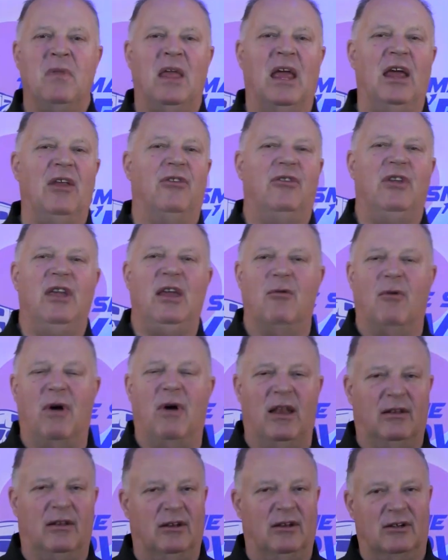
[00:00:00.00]
And seeing what
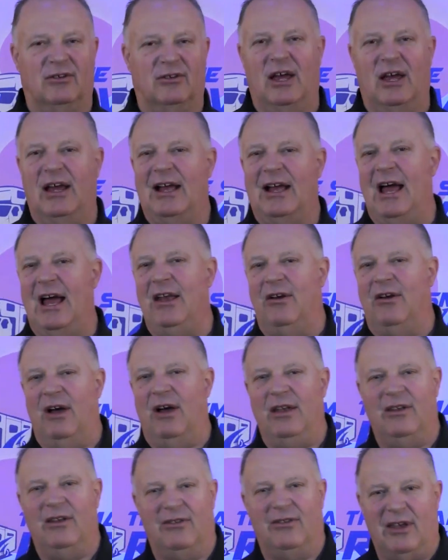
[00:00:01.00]
it looks like, I know it
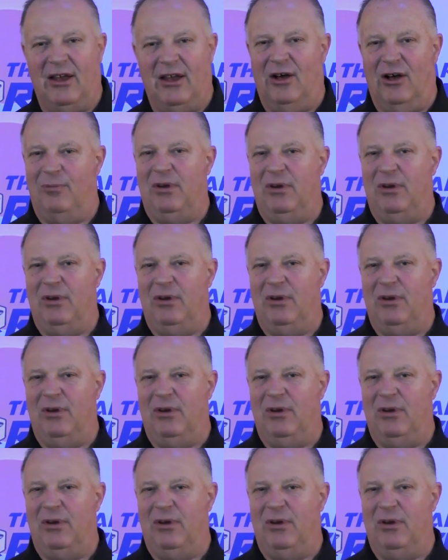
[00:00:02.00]
doesn't help